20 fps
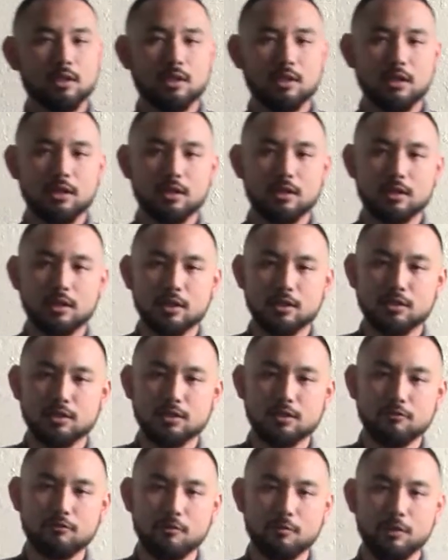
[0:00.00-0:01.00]
And again, just
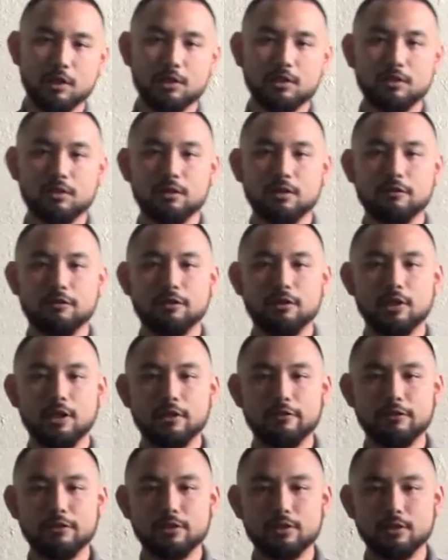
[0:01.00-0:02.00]
a reminder, if you
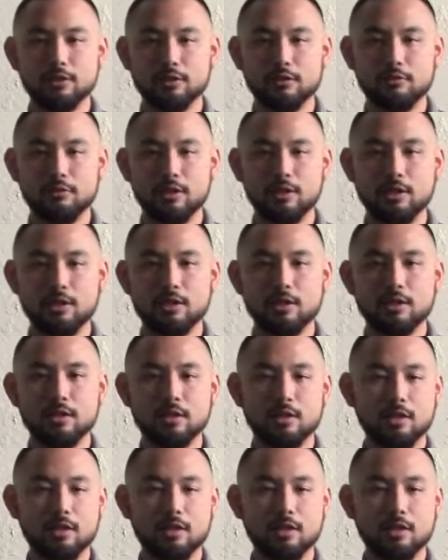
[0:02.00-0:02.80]
haven't already,